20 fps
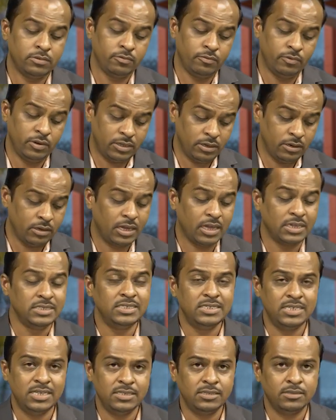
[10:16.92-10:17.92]
which
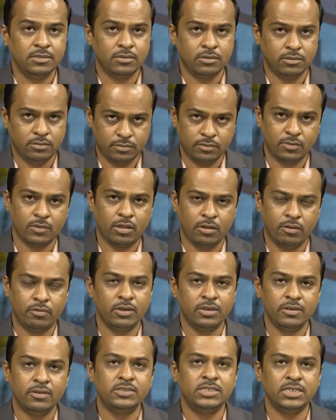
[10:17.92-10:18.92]
consists or
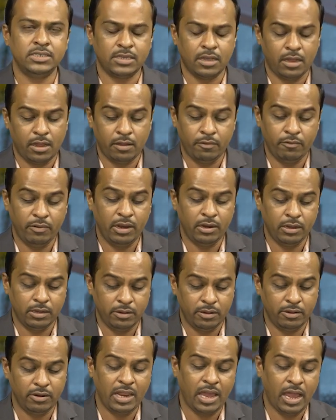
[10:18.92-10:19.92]
which is
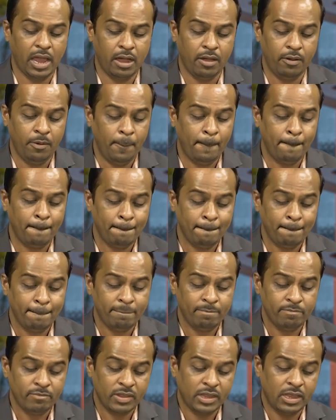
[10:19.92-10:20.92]
will have
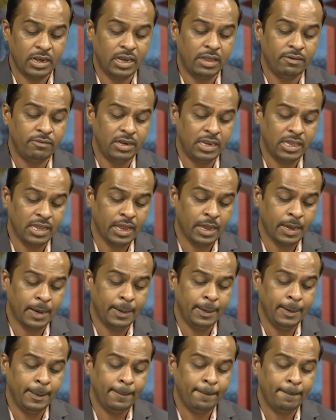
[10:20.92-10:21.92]
leveling
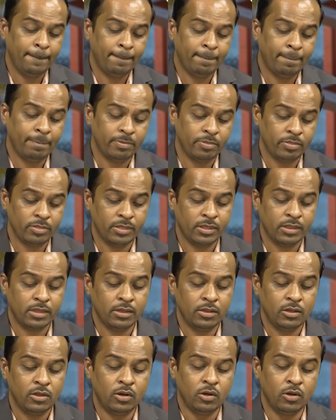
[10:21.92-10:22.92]
head,
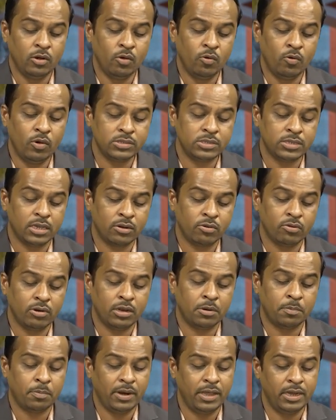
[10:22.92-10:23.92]
lower
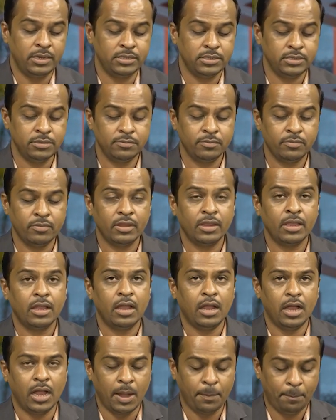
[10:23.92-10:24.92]
circular plate,
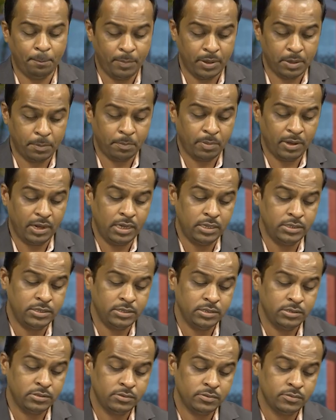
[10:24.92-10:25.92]
upper
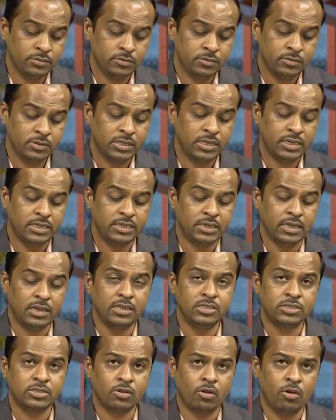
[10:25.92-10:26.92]
plate,
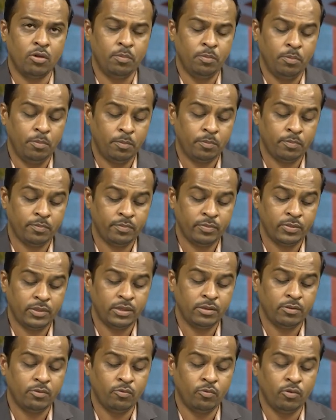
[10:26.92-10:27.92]
telescope,
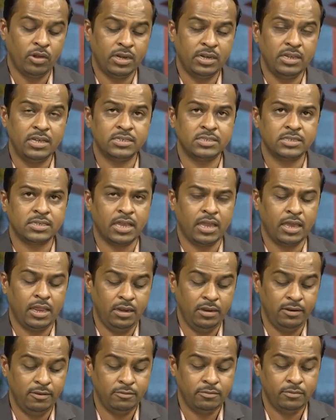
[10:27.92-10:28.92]
vernier
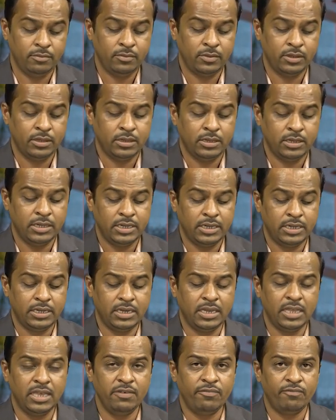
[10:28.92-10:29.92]
scale,
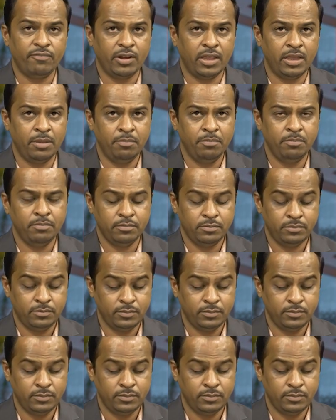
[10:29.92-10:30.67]
T frame,